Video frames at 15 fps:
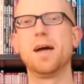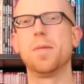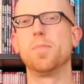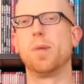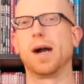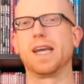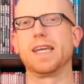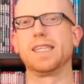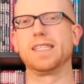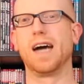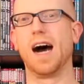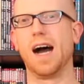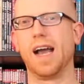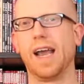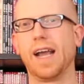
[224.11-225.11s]
Bucky
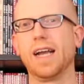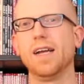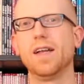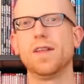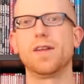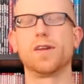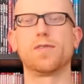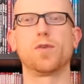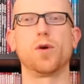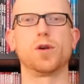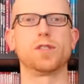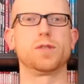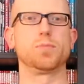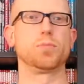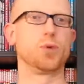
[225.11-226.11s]
dying, that of
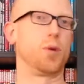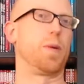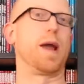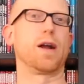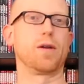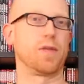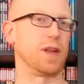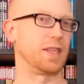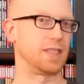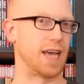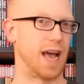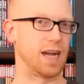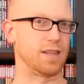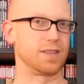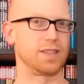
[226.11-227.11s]
course Brubaker then
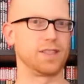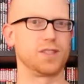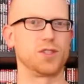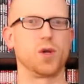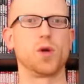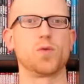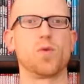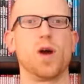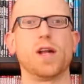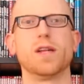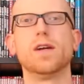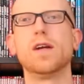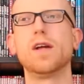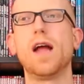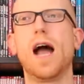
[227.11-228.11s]
tackles in his own run.